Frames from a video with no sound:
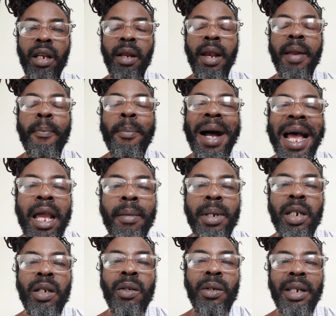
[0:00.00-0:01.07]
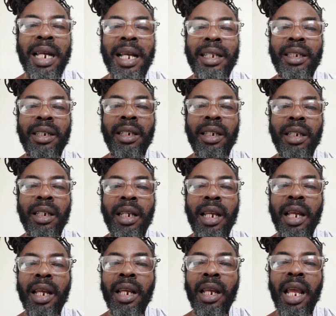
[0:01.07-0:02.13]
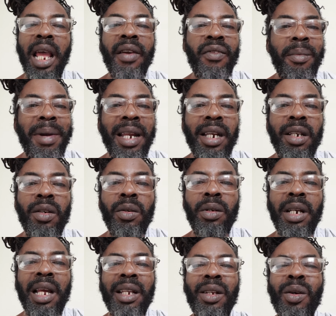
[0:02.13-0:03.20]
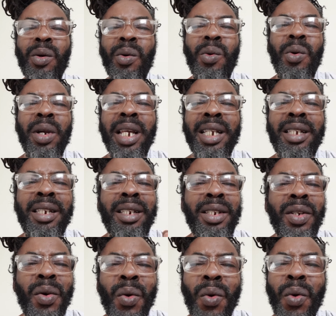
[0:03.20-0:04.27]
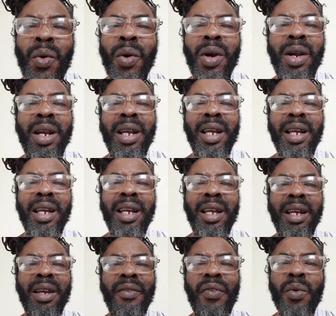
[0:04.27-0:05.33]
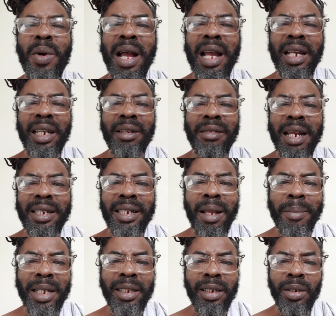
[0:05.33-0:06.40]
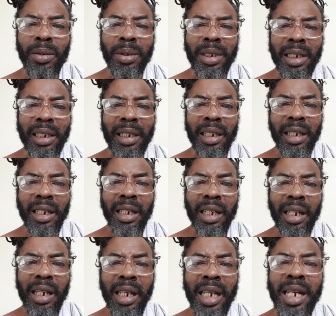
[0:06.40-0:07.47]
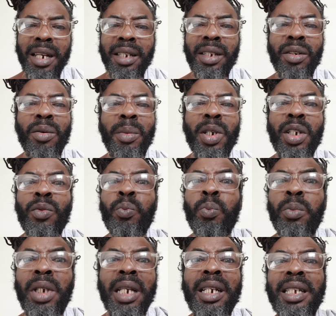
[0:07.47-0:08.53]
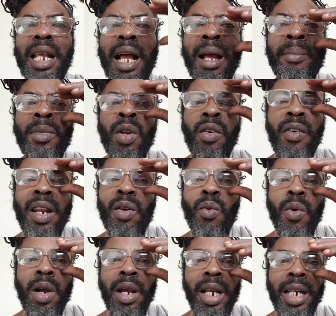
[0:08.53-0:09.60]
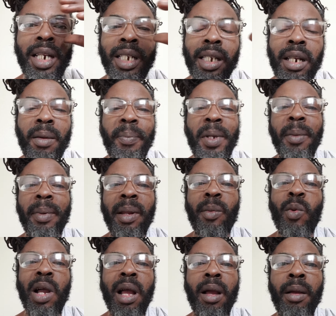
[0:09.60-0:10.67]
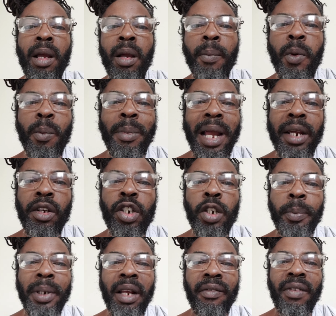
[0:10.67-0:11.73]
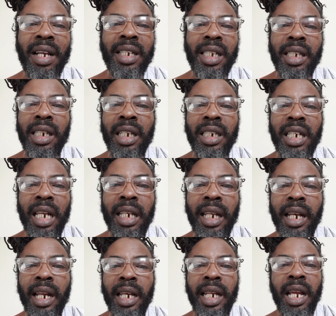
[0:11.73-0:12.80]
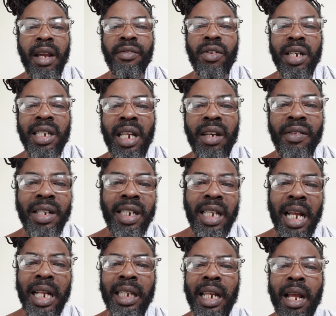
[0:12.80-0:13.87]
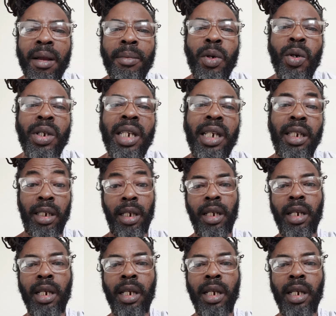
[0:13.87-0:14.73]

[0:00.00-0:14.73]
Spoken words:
The Bible know that. Everybody know that. Who is you? If you want to give Rasta body duty. You know, so much things are happening over the world. You know, so the people them want to put microchip in a vaccination the other day. First, I never start talking about it.